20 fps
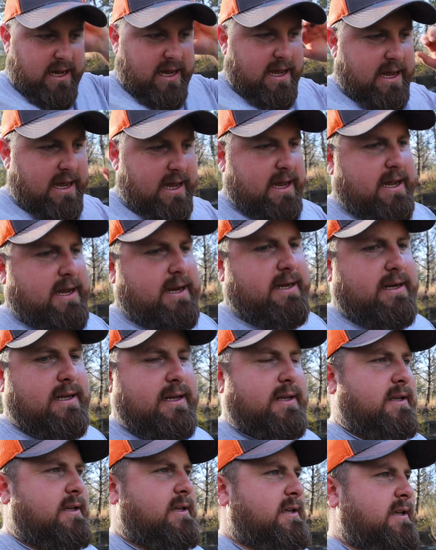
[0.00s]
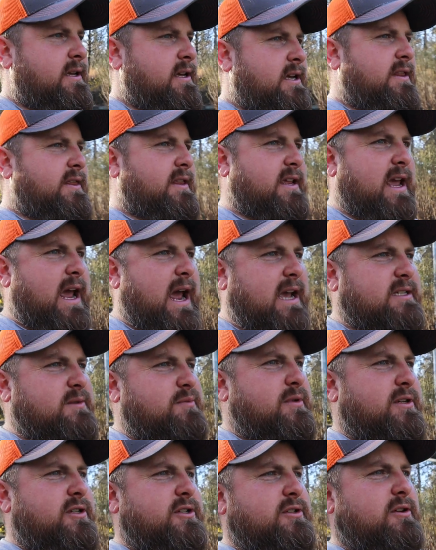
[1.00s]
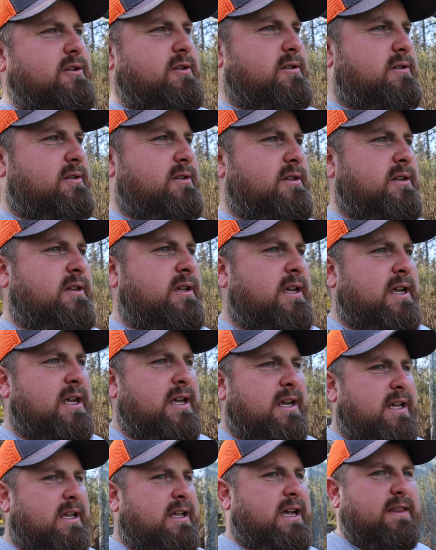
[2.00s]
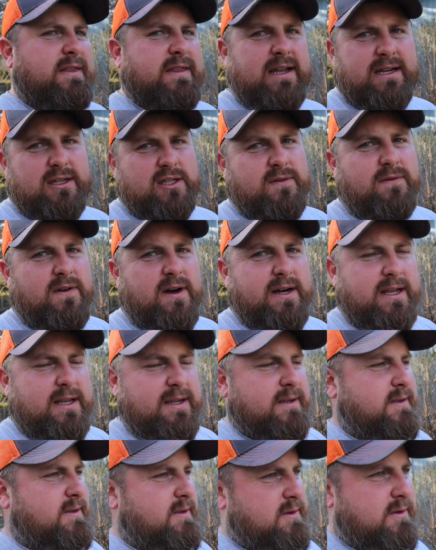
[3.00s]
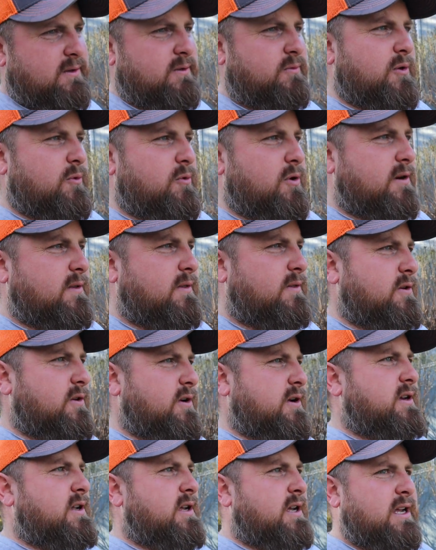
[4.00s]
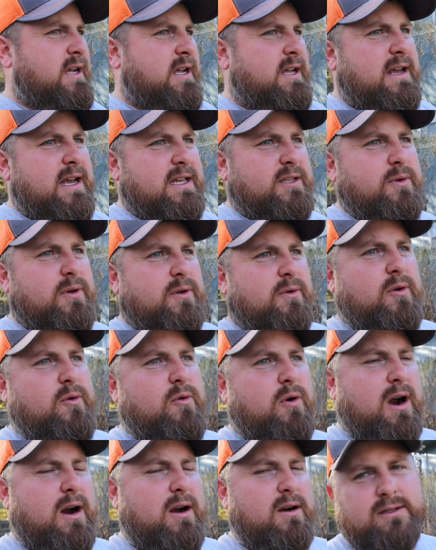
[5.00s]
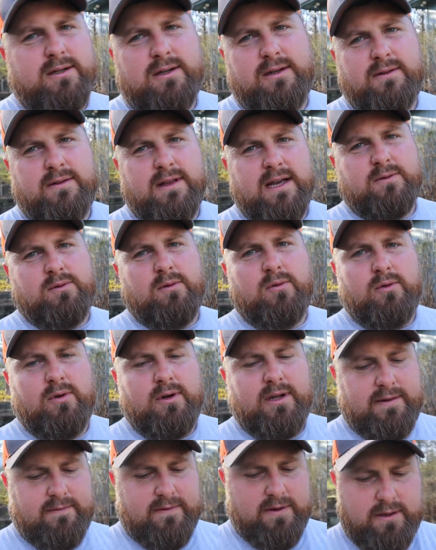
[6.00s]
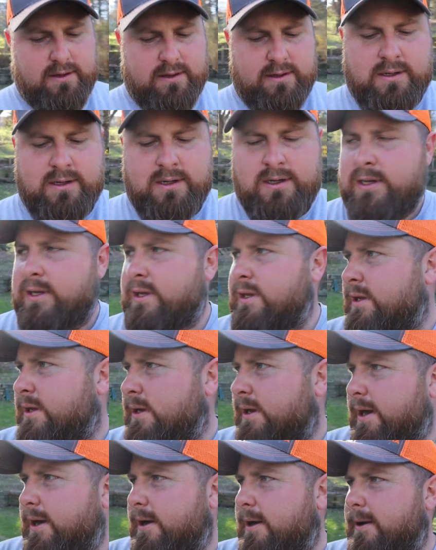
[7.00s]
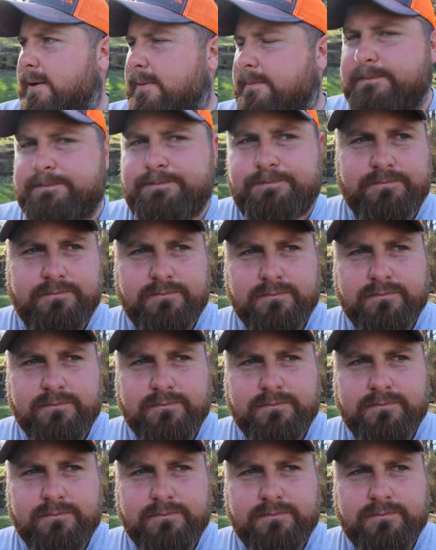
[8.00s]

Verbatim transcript: and the gas mixture. That thing's funny. We work through it. That's what it requires. That's what we'll give it. Um,